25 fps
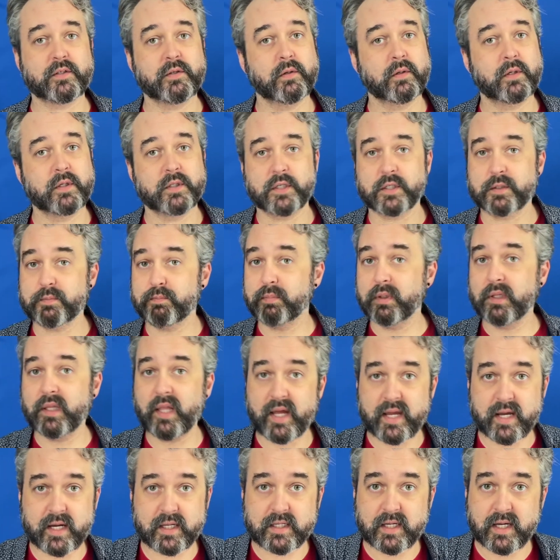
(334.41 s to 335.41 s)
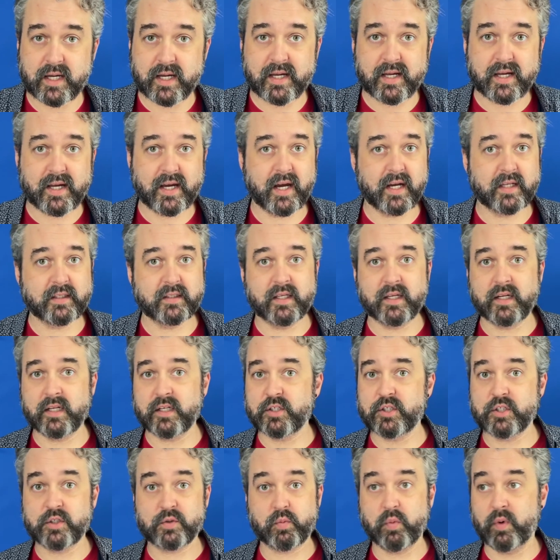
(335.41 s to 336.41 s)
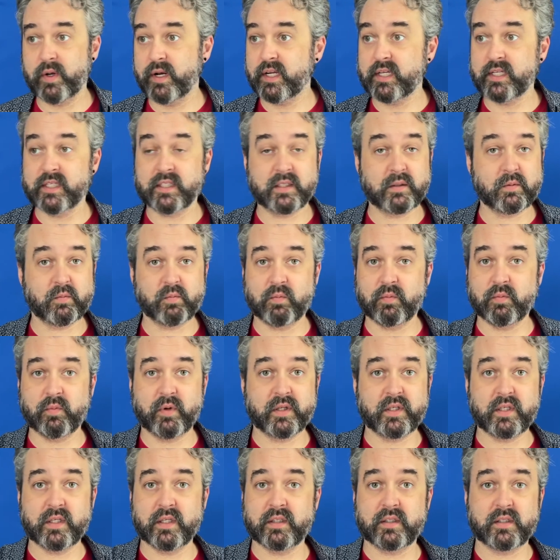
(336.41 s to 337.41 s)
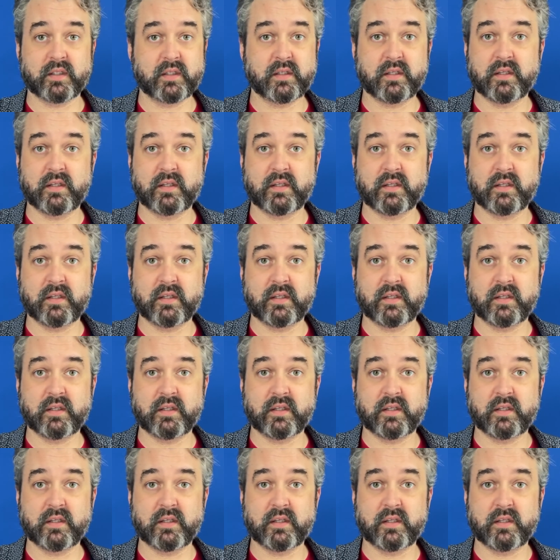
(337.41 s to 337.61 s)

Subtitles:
You can just play it, and then it's just when you